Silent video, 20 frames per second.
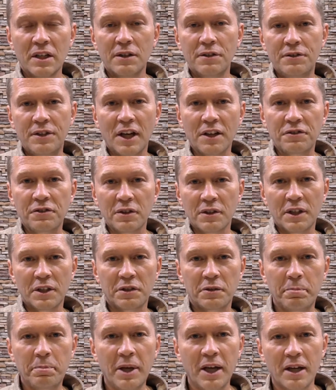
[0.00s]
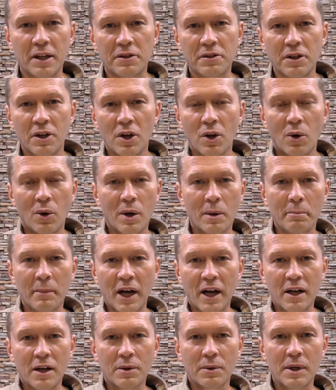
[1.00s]
desolate pit or
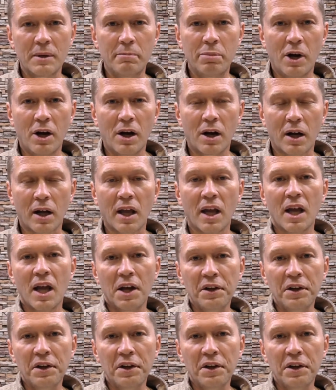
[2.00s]
miry bog.